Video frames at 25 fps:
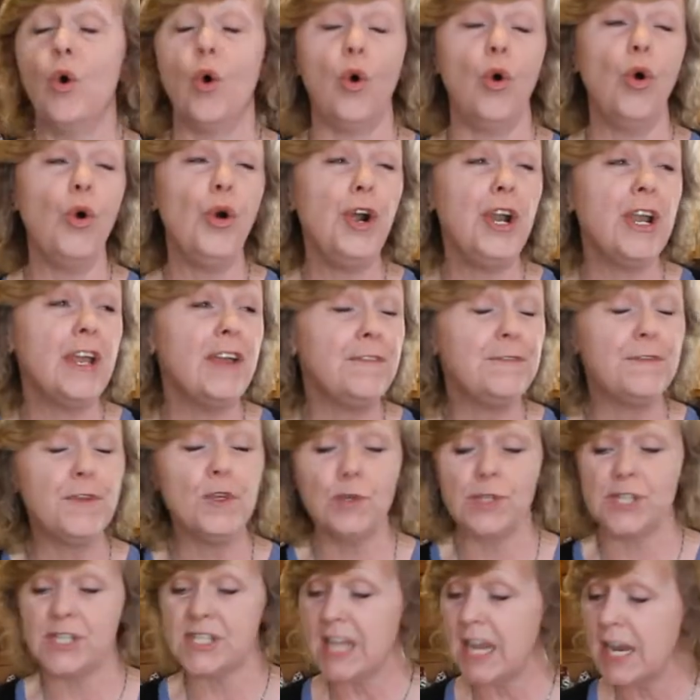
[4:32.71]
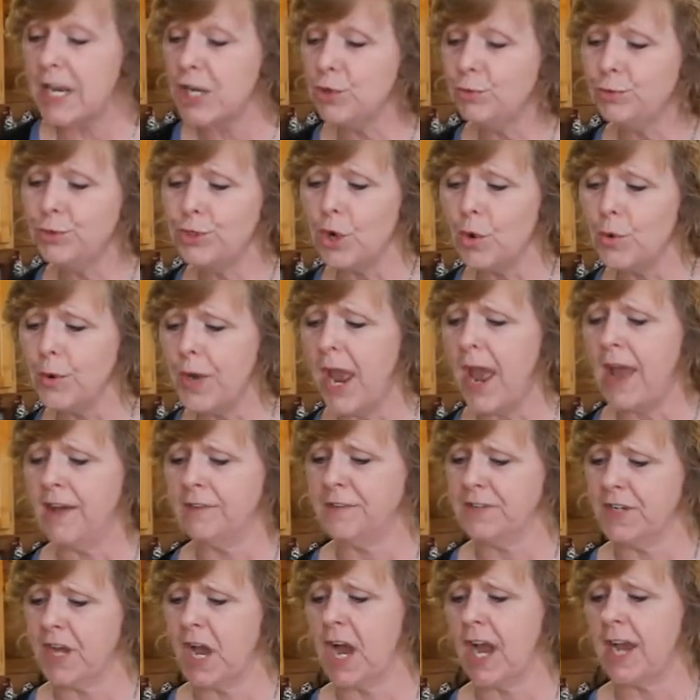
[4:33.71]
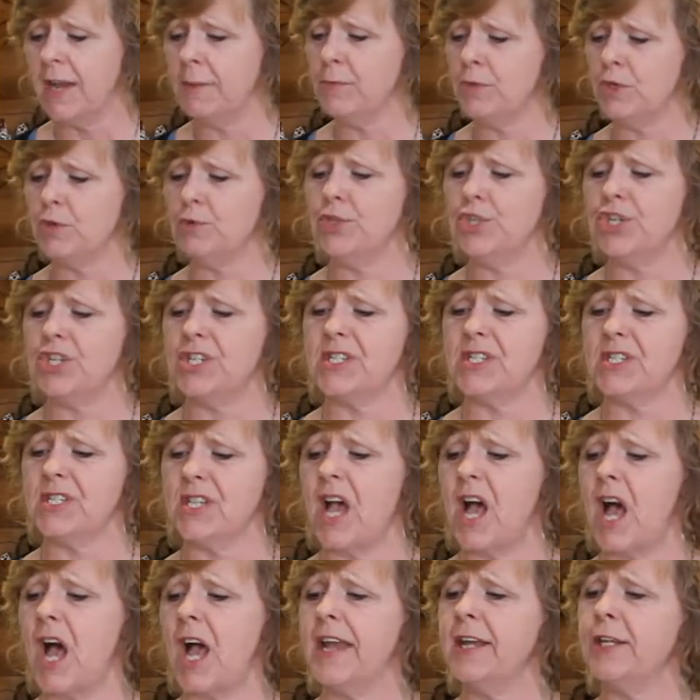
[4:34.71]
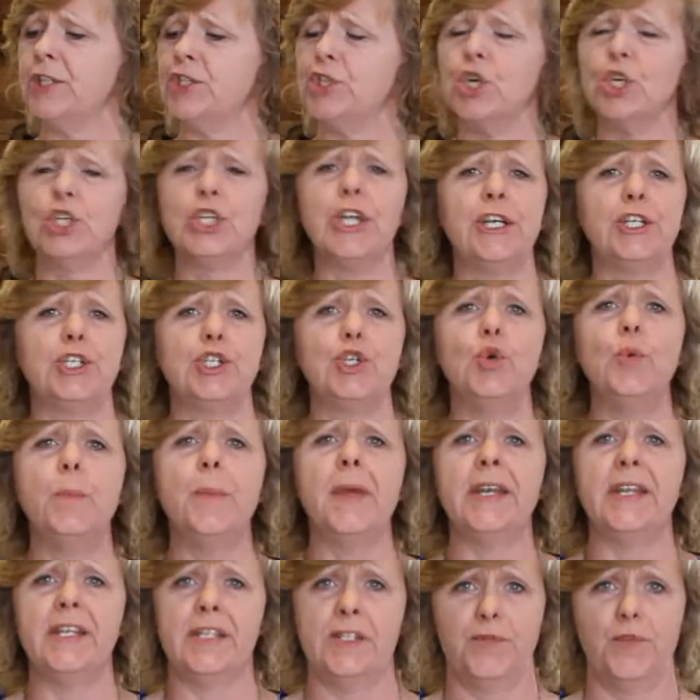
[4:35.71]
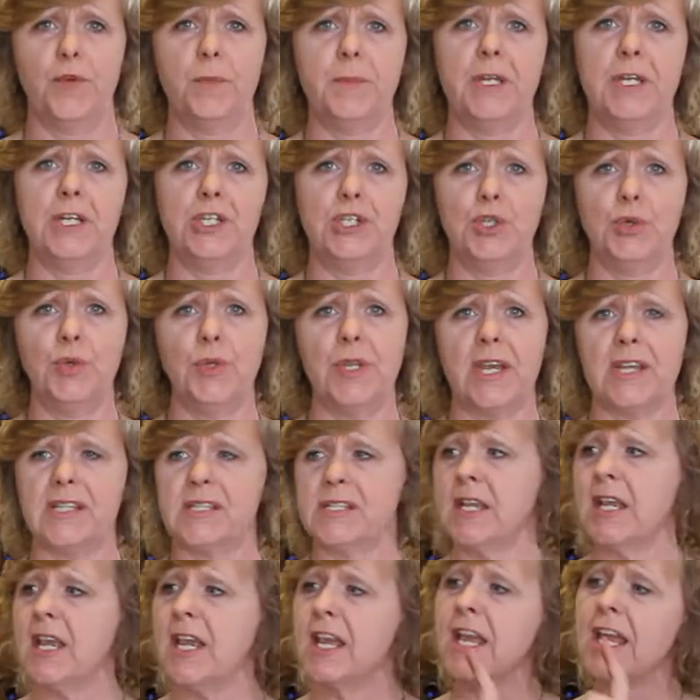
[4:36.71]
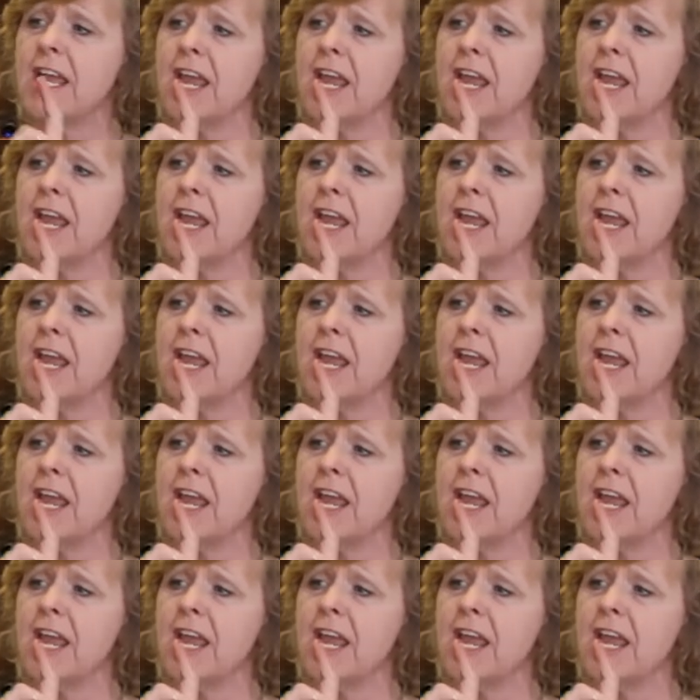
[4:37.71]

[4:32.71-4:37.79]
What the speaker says: Or if you say you don't have time, you just saw, it took like 2 minutes for me to do this.